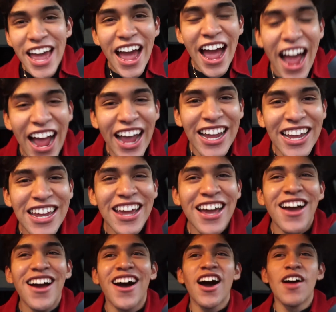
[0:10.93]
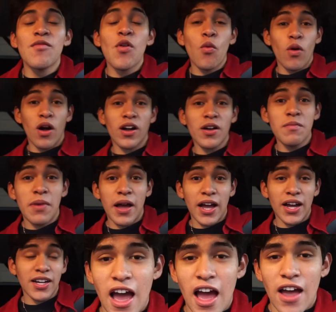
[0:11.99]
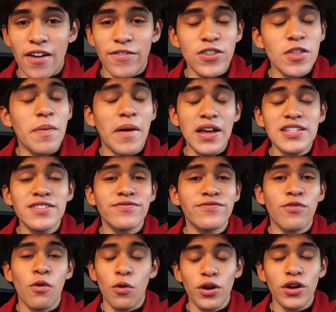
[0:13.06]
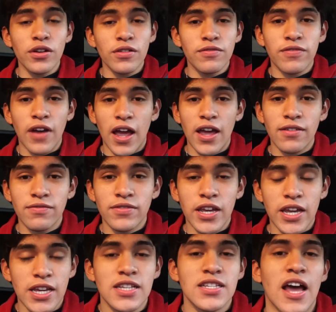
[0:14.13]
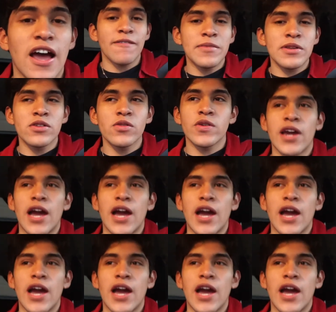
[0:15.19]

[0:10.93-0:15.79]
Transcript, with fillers: Hi, um, welcome back. For the past four or five days, I've been doing